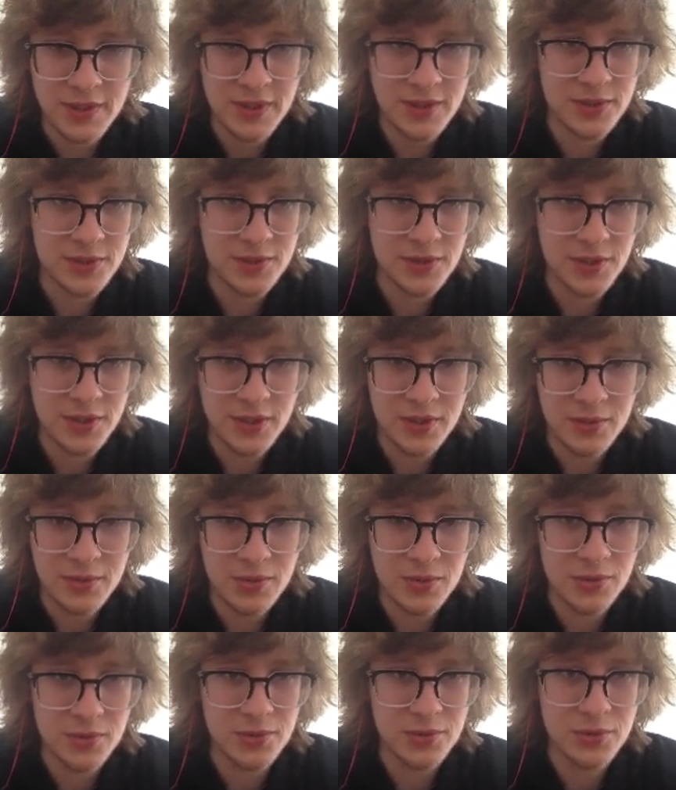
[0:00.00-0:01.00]
Assert
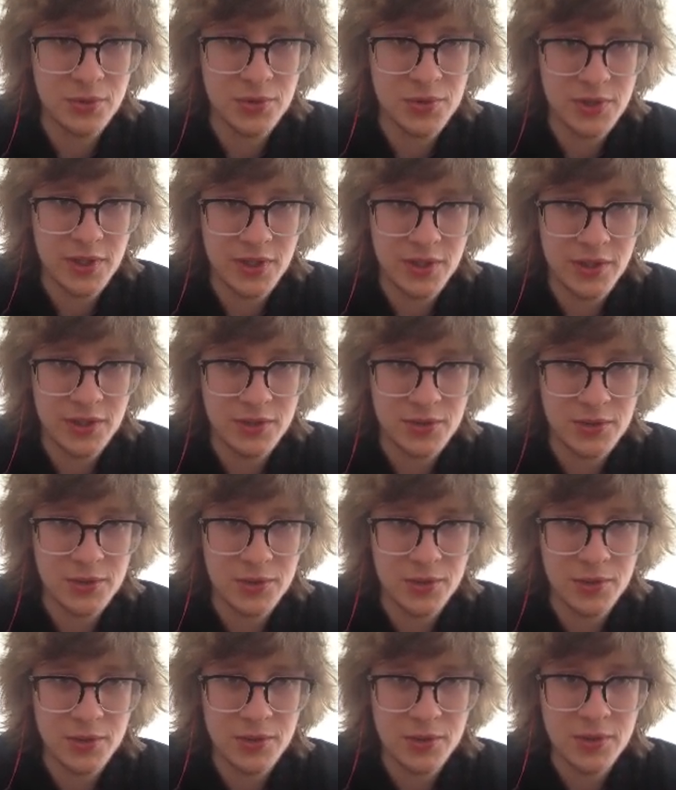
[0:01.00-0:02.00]
equals. We'll say
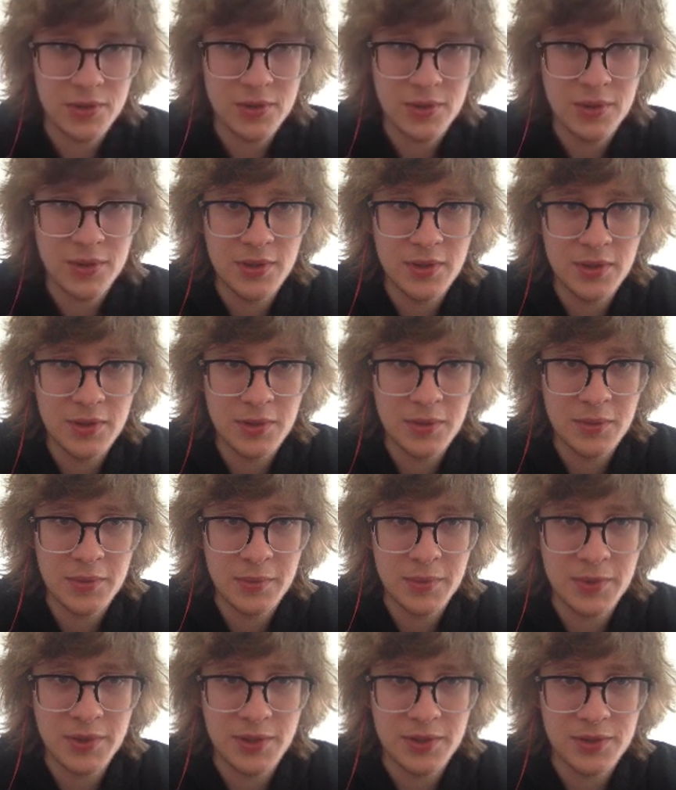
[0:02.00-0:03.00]
2
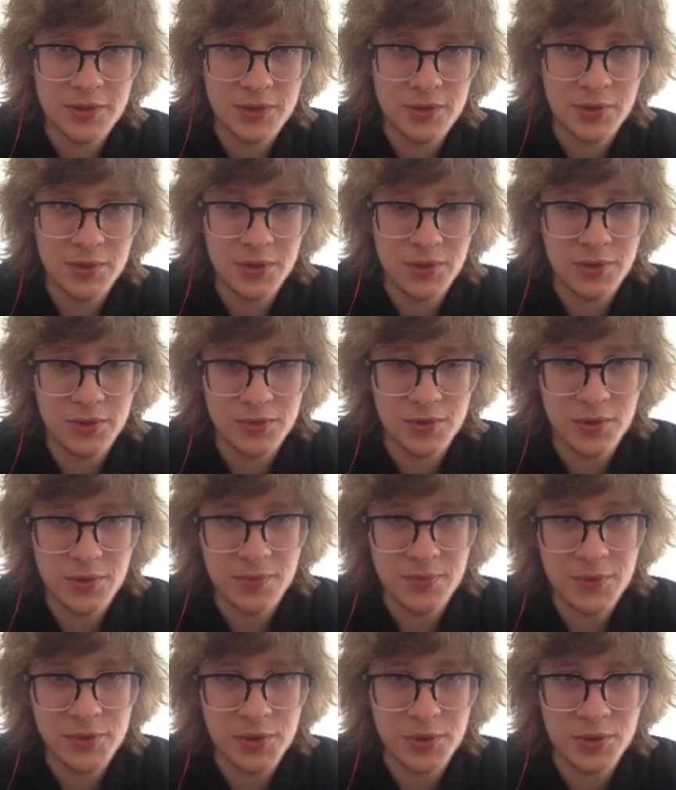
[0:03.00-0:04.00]
plus 2 equals 4.
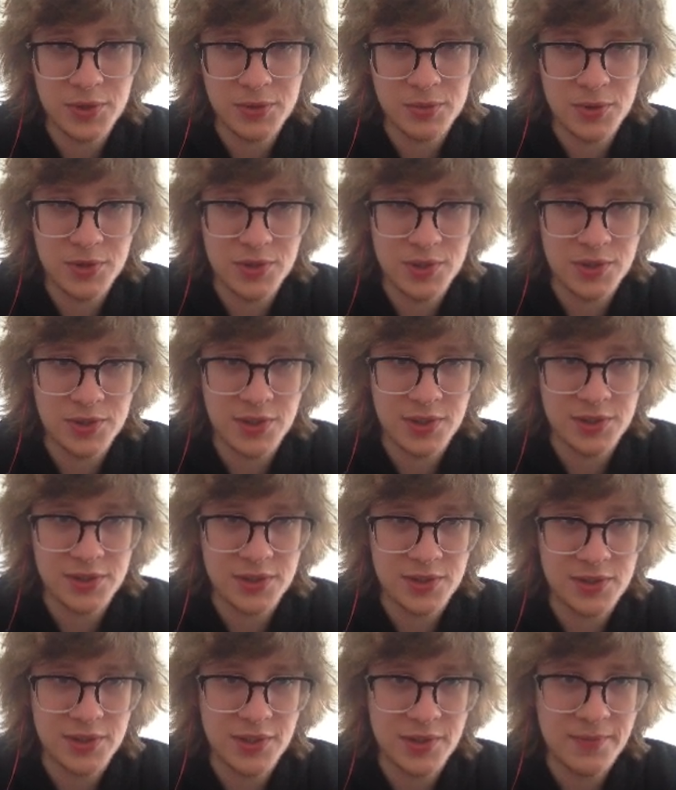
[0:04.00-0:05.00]
So this one's just going to
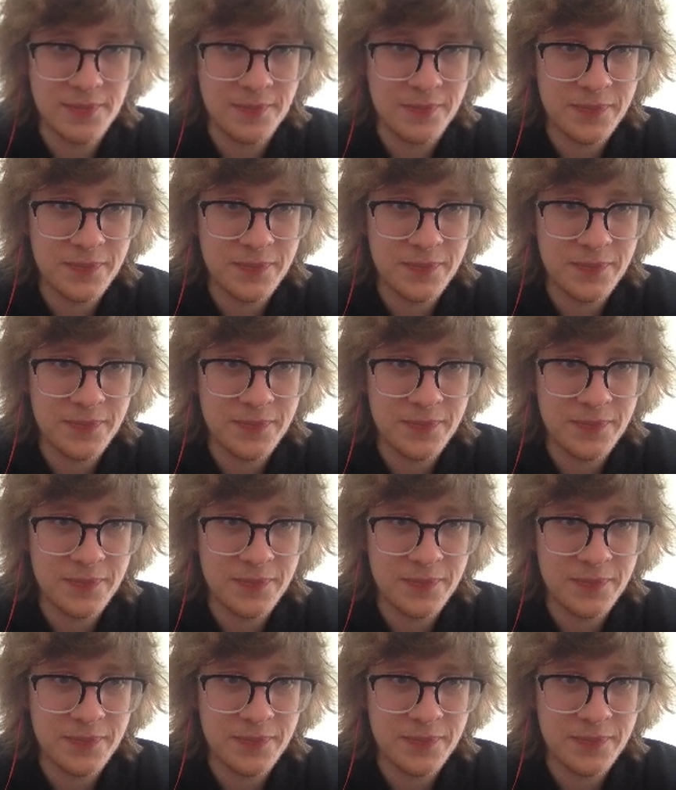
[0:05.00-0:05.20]
succeed.